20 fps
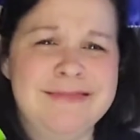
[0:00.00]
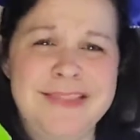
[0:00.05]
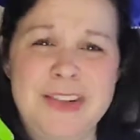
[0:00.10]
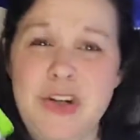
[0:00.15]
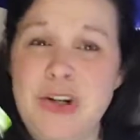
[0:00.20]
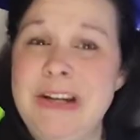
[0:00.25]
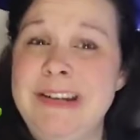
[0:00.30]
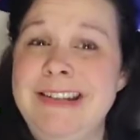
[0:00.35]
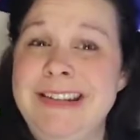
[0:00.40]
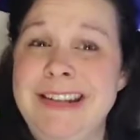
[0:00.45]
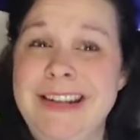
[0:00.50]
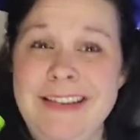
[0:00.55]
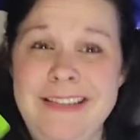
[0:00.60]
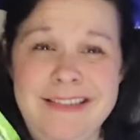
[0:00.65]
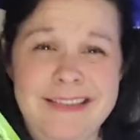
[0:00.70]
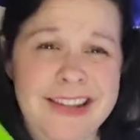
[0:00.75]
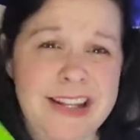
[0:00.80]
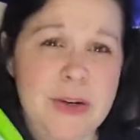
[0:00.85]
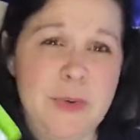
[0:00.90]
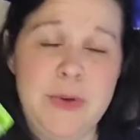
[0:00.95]
greasy,
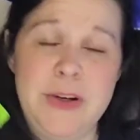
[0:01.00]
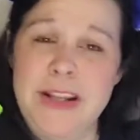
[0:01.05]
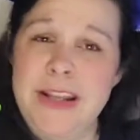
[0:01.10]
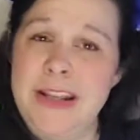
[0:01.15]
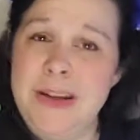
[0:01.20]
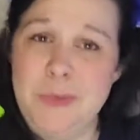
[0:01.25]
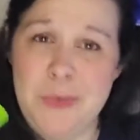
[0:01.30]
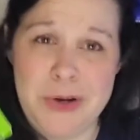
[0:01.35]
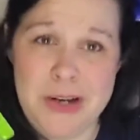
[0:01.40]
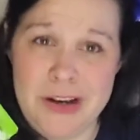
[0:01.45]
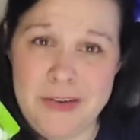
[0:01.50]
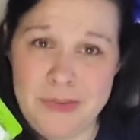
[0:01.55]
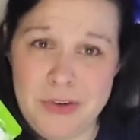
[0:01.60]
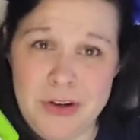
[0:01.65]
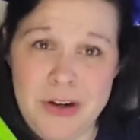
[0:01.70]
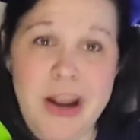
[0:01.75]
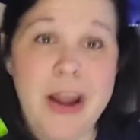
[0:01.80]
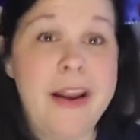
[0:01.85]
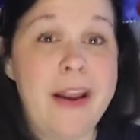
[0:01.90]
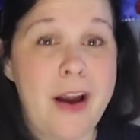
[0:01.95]
liquidy,
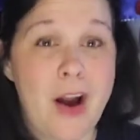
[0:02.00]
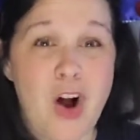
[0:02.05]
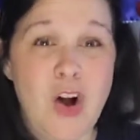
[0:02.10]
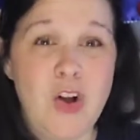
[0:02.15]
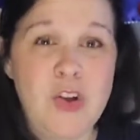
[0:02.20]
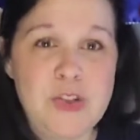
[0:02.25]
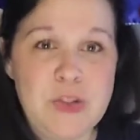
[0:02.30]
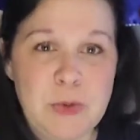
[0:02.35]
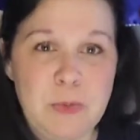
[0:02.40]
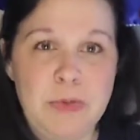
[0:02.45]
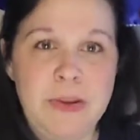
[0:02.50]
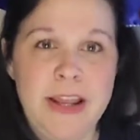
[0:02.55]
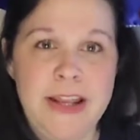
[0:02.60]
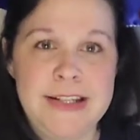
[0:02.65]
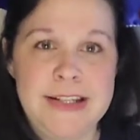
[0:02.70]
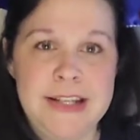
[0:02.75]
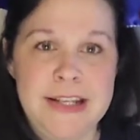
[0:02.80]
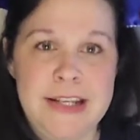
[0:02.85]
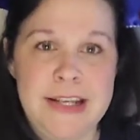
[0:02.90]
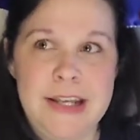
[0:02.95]
whatever. And I also plan
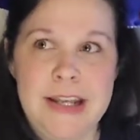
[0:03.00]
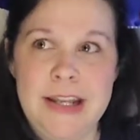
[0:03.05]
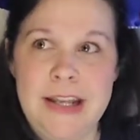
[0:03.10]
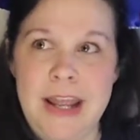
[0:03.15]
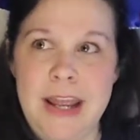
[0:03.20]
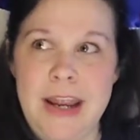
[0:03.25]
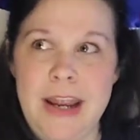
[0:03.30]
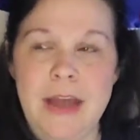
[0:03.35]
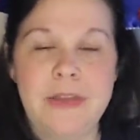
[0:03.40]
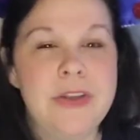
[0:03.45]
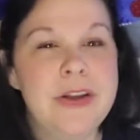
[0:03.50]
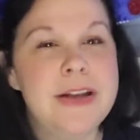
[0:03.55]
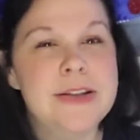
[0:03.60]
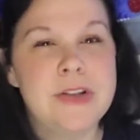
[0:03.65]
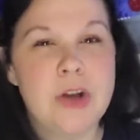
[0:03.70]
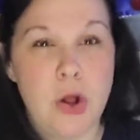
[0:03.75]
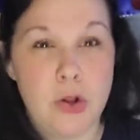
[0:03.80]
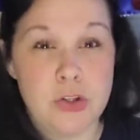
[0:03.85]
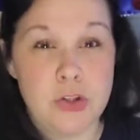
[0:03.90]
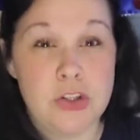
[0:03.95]
to get I think it's
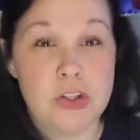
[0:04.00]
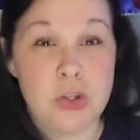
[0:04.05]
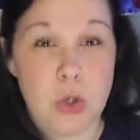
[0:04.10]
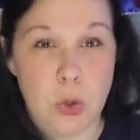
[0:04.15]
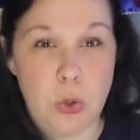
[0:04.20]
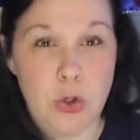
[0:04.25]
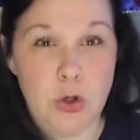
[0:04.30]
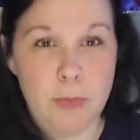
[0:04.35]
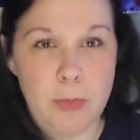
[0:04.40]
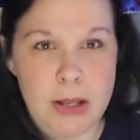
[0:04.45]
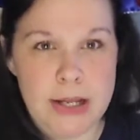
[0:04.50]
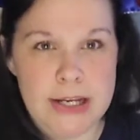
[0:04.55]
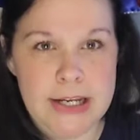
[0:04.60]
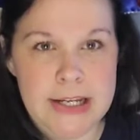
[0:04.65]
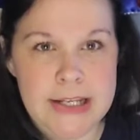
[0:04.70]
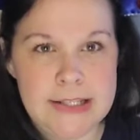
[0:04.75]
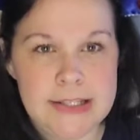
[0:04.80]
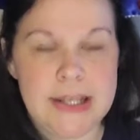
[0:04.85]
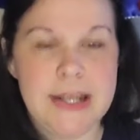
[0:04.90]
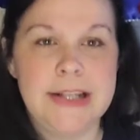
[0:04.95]
called Solar
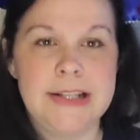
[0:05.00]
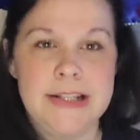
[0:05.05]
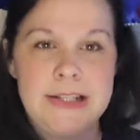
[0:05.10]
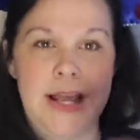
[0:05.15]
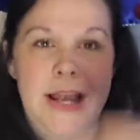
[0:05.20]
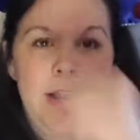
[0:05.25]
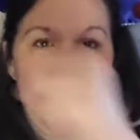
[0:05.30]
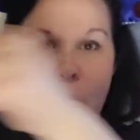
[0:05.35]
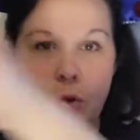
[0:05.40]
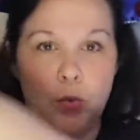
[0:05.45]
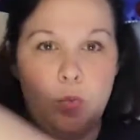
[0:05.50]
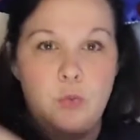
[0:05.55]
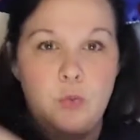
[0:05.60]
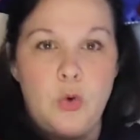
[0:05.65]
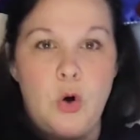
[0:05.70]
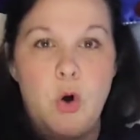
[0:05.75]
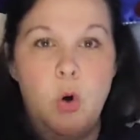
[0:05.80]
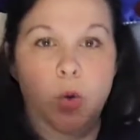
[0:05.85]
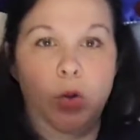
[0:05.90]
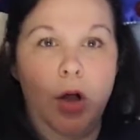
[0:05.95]
Buddies. It's like a
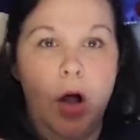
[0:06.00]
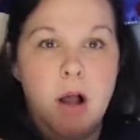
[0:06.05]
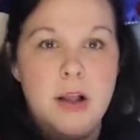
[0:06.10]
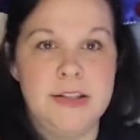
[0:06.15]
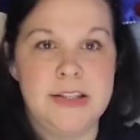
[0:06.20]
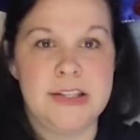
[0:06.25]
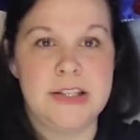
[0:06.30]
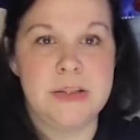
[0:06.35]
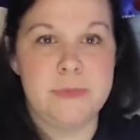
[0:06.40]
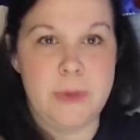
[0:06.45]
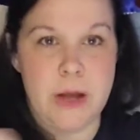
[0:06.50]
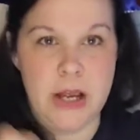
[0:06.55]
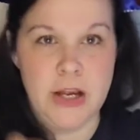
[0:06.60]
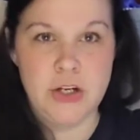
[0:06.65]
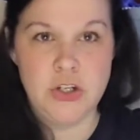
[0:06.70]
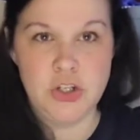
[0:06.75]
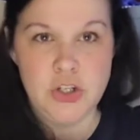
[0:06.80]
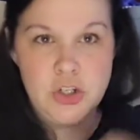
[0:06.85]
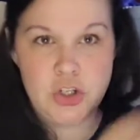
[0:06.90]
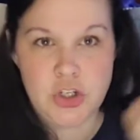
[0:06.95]
roll-on
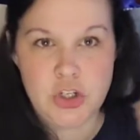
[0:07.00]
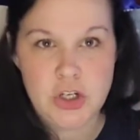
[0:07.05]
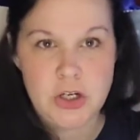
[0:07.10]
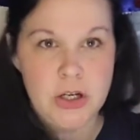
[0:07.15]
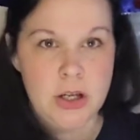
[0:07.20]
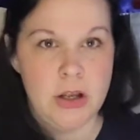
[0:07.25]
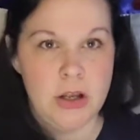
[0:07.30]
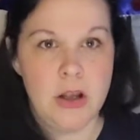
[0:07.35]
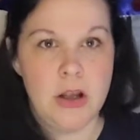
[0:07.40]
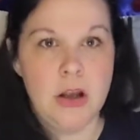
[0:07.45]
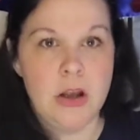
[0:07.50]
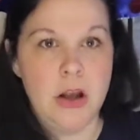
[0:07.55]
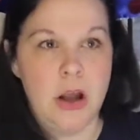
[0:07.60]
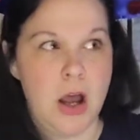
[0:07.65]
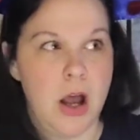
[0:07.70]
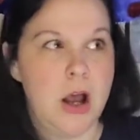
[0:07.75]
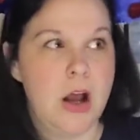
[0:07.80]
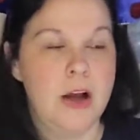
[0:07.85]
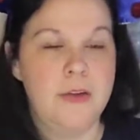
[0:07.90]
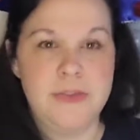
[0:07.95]
sponge
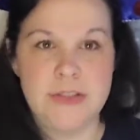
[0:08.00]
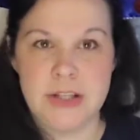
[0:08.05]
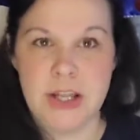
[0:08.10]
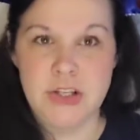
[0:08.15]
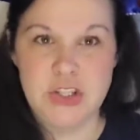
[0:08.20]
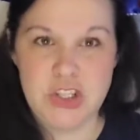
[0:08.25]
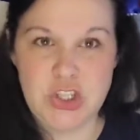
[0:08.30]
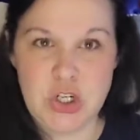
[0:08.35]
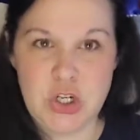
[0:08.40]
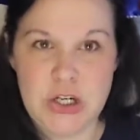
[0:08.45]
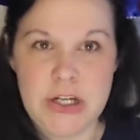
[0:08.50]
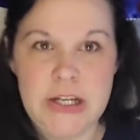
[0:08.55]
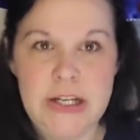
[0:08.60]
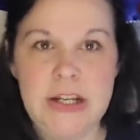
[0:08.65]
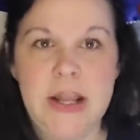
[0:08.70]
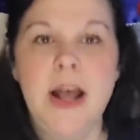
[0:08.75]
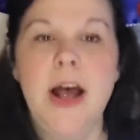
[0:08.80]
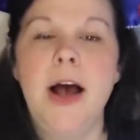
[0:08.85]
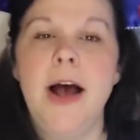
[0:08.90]
of sunscreen.